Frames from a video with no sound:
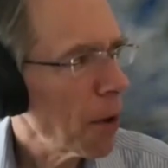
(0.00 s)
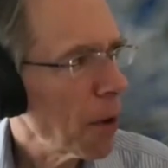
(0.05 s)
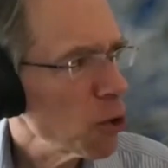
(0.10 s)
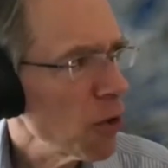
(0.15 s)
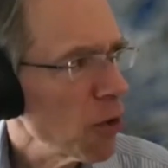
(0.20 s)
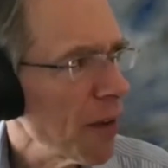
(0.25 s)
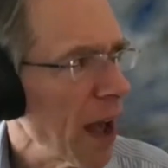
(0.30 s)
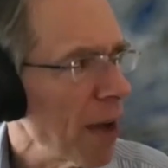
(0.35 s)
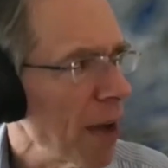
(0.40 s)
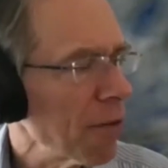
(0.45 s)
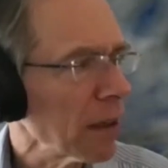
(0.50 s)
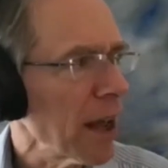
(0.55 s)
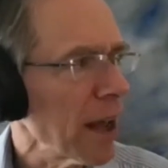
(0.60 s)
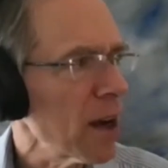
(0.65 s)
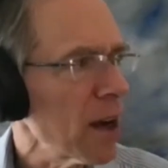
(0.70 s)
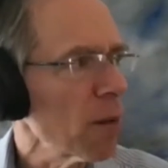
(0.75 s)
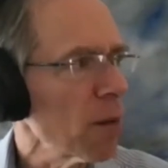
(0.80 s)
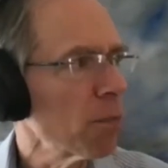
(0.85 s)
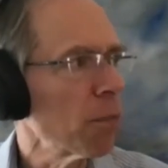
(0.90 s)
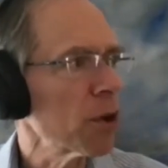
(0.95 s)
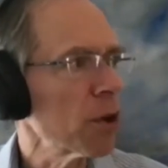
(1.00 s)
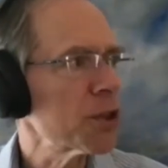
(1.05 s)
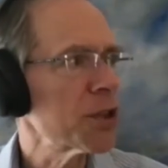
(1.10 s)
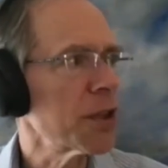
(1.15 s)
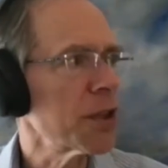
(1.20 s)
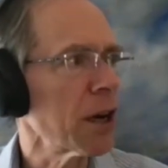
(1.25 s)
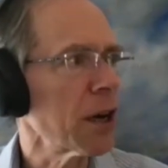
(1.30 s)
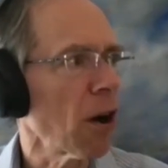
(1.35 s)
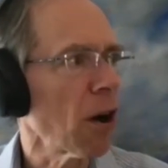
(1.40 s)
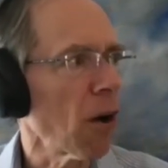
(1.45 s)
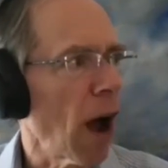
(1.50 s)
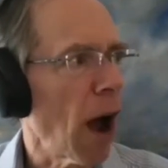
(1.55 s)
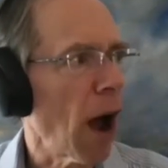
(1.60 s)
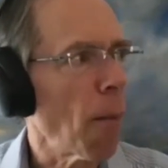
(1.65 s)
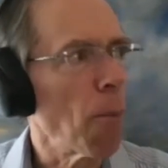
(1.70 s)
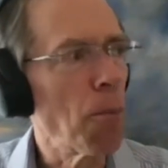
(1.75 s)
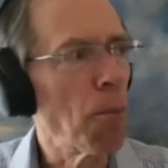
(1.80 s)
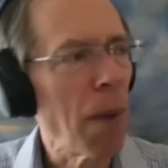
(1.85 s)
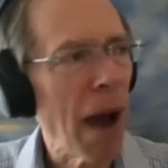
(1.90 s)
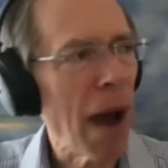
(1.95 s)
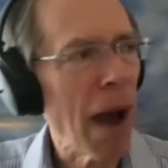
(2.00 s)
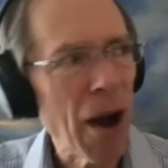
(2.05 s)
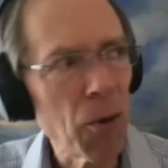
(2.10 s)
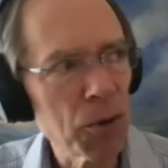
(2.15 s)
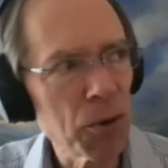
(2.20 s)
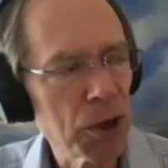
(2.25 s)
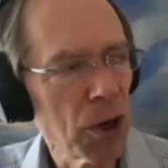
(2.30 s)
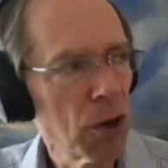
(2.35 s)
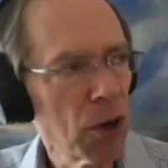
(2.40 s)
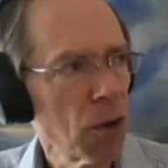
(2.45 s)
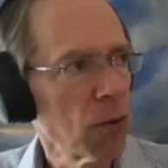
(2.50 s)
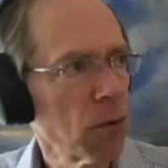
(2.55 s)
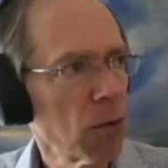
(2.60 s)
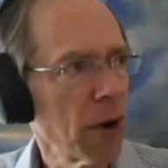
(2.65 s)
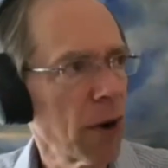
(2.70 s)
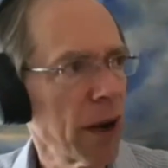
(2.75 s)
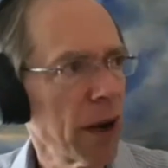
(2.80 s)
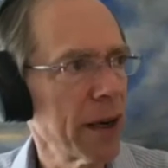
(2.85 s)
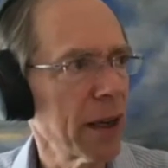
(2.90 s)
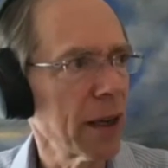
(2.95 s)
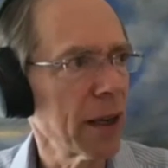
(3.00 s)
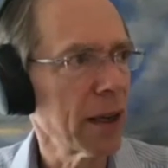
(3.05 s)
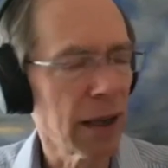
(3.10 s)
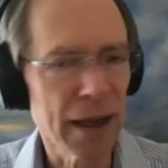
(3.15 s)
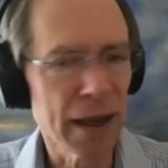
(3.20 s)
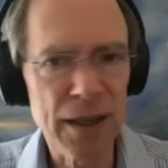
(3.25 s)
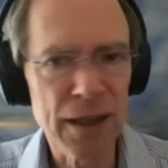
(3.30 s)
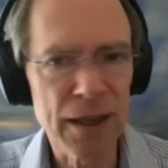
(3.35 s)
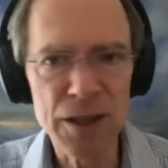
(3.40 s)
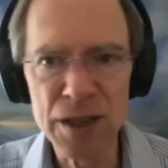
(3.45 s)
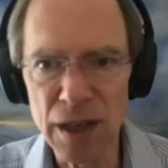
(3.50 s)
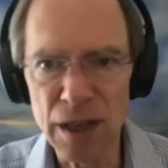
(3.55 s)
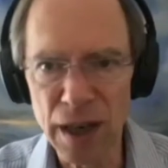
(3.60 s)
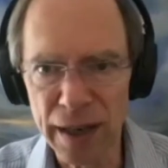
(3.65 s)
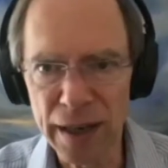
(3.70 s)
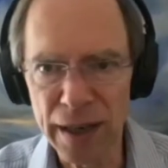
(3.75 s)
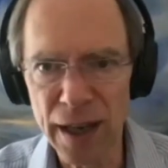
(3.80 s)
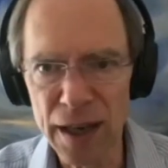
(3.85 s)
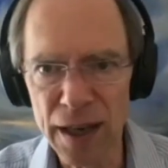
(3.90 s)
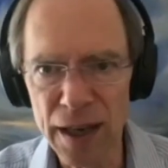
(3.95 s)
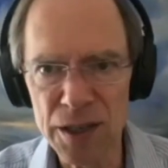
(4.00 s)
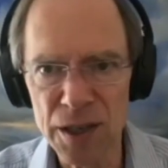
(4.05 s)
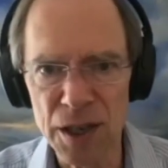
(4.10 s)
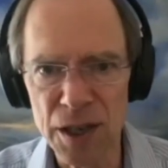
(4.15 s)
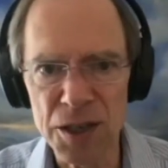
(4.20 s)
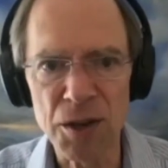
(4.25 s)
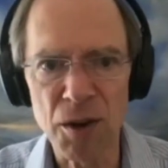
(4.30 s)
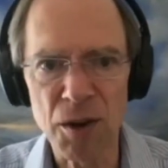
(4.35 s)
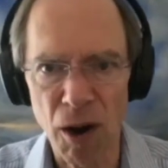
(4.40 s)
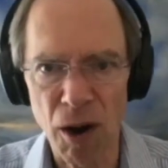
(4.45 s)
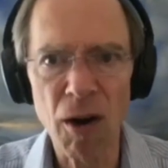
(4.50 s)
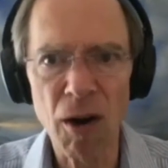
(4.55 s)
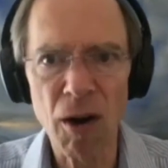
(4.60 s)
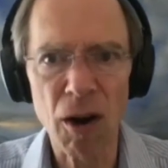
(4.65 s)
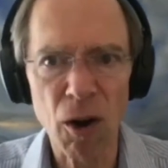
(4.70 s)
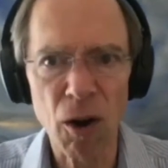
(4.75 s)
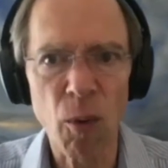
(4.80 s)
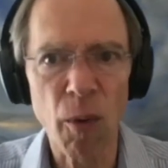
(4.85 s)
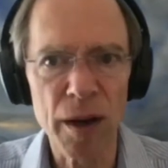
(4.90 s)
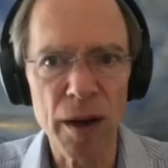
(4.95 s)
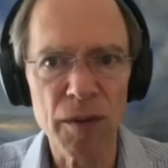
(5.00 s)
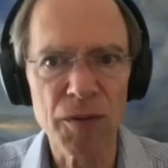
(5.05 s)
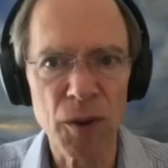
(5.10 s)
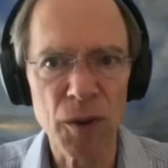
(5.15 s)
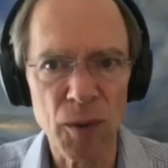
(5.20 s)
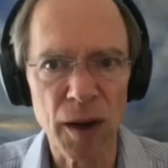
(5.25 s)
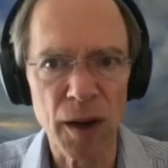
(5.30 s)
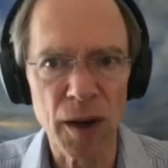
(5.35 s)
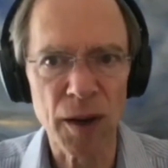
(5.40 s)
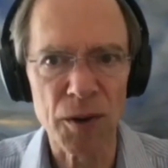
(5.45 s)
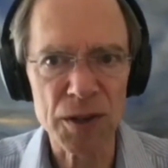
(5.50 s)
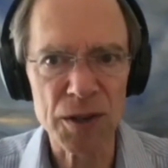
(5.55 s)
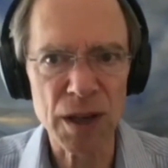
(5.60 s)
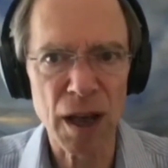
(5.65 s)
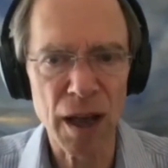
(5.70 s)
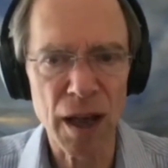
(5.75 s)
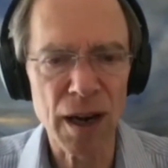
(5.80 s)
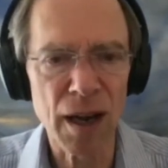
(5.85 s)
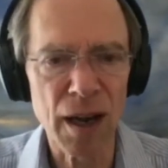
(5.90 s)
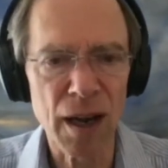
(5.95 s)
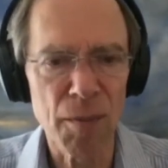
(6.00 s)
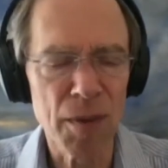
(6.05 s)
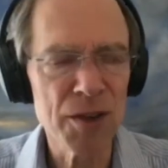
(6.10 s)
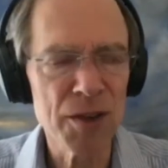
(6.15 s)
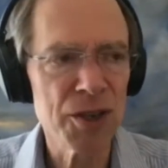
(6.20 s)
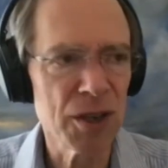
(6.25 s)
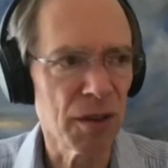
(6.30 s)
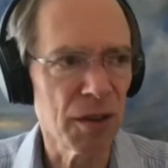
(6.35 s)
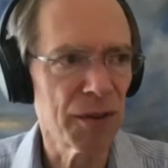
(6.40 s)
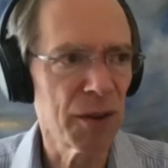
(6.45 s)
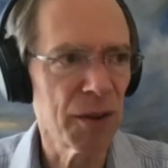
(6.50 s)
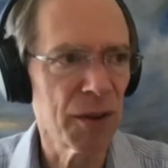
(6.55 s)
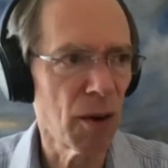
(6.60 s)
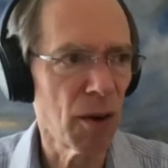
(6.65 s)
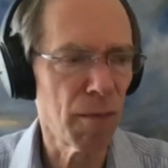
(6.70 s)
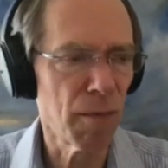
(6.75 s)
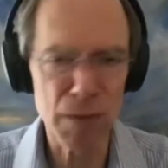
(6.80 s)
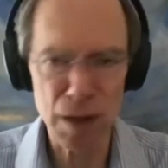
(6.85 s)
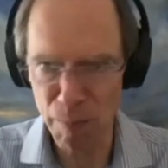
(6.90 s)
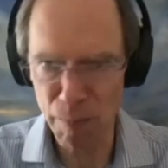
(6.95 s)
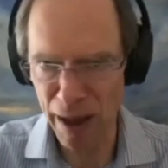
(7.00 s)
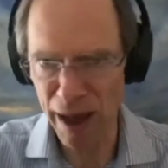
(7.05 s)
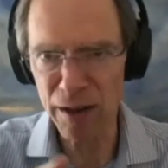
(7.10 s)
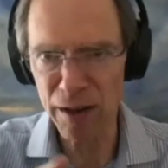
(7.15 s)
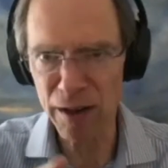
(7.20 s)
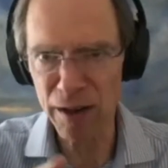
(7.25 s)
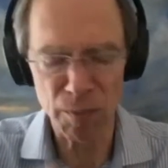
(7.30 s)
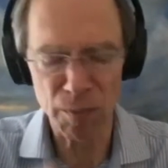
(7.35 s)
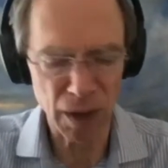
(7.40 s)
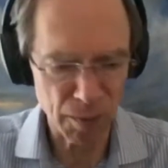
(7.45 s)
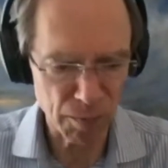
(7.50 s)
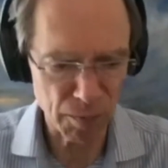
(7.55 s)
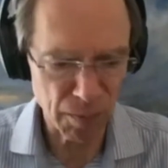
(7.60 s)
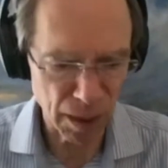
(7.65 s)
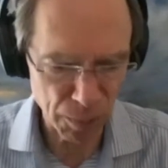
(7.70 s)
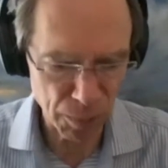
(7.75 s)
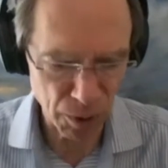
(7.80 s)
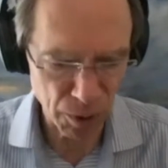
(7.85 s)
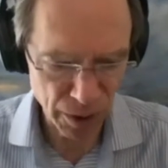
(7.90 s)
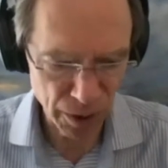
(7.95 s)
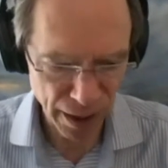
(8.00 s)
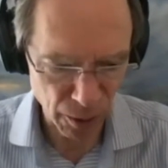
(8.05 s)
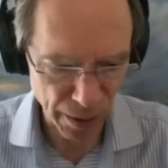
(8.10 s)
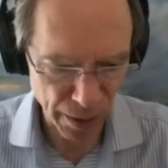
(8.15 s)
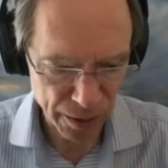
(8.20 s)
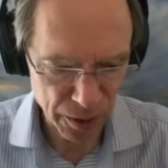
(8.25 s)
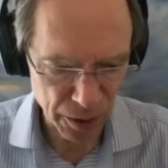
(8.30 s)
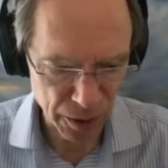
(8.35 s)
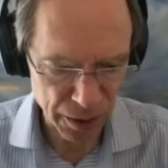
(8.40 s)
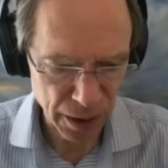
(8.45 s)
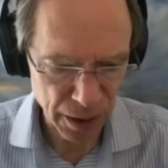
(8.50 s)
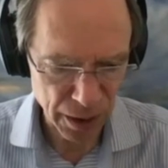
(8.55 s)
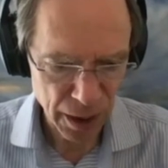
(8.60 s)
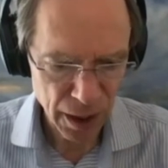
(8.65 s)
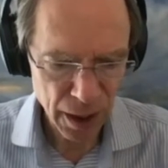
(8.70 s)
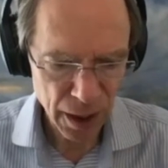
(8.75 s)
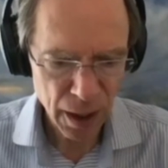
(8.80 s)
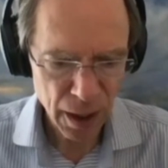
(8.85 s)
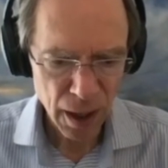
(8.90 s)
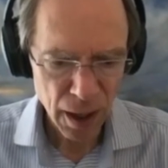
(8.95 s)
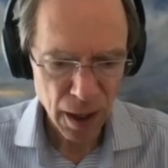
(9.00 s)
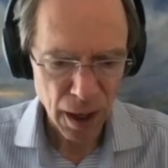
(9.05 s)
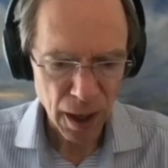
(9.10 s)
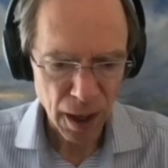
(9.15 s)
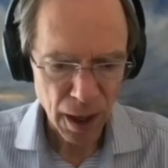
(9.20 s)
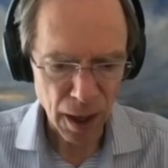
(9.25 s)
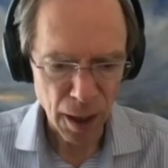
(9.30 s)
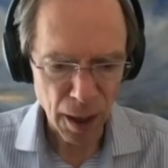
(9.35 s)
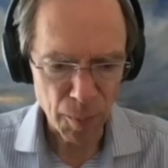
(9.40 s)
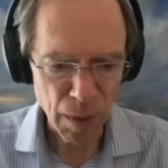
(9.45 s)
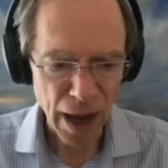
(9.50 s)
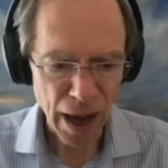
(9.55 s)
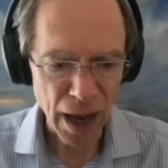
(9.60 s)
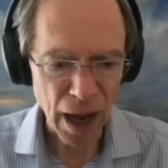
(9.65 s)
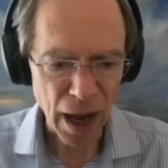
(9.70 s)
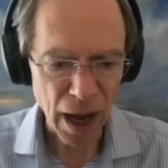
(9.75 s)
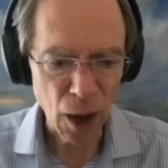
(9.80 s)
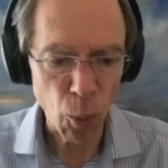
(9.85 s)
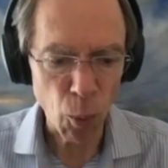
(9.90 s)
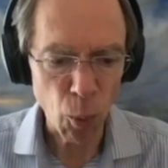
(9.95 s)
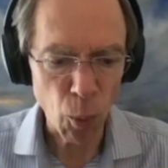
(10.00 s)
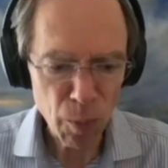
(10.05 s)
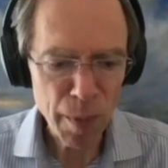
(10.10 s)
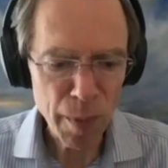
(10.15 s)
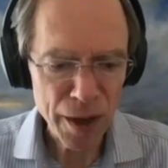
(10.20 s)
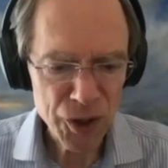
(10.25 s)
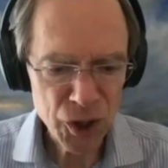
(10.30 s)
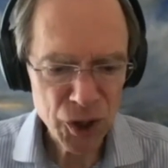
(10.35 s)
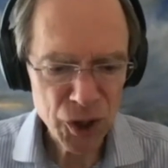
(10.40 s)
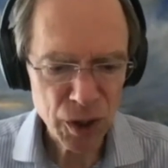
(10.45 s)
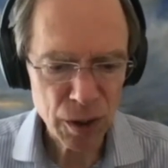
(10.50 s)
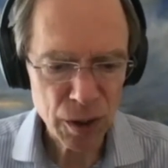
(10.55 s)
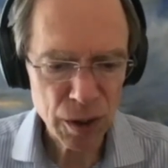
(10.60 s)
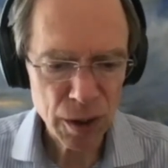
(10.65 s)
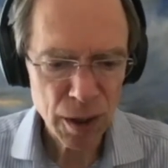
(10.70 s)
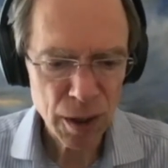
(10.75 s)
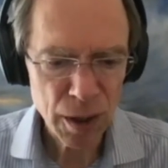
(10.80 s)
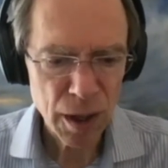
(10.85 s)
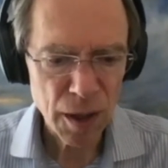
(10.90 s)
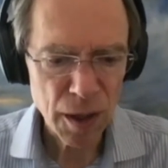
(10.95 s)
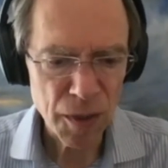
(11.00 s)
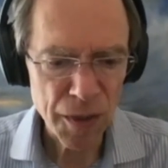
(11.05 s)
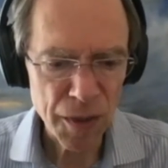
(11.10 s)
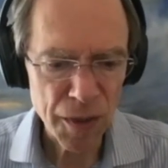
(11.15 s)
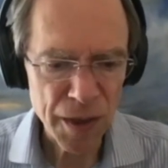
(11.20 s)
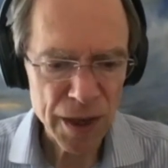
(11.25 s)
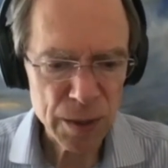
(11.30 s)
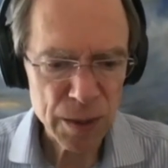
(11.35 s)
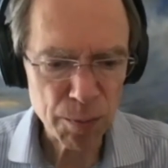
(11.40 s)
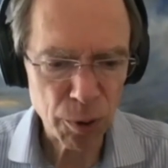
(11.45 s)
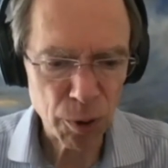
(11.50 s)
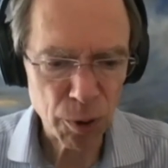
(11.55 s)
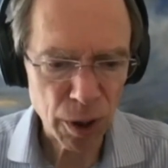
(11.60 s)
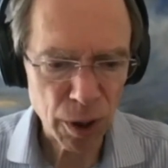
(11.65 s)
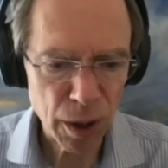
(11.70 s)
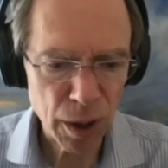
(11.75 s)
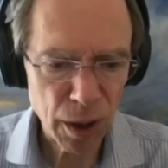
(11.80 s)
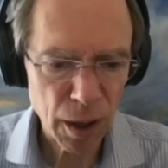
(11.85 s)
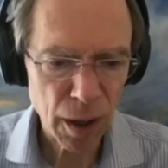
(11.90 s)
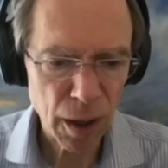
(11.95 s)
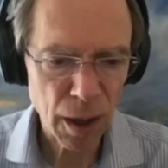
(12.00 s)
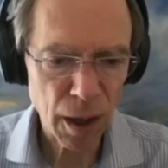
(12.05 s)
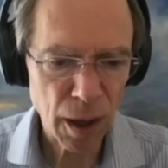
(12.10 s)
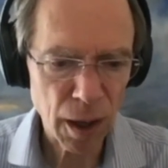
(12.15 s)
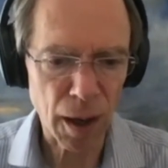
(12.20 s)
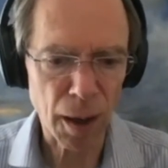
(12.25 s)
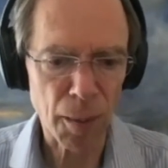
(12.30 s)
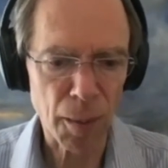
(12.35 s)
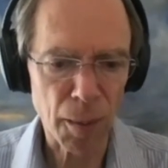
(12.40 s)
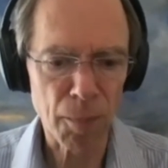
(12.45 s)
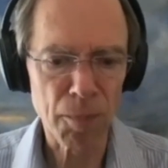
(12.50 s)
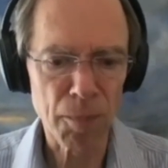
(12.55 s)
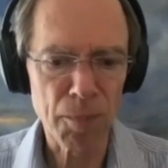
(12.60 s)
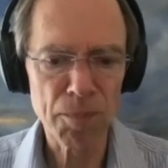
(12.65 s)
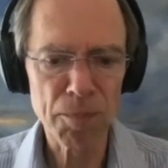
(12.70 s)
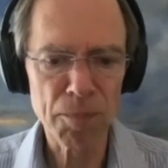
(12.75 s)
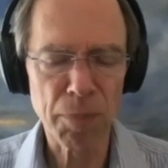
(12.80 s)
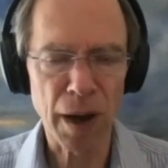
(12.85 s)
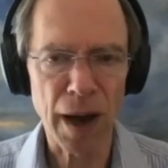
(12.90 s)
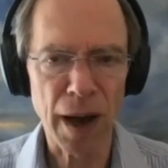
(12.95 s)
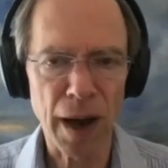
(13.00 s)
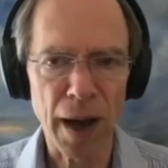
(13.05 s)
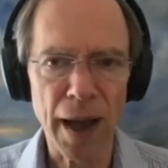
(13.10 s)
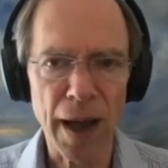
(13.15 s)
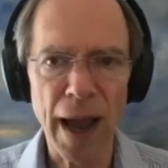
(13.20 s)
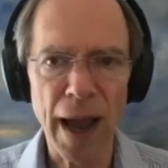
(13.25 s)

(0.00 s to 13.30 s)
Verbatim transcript: not sure if I have a lot of books that are about writing like like King's is. There are quite a few others, I, and I mentioned a few of them in the back of my, my book, How to Write Good. Um, I, I will mention this book um, by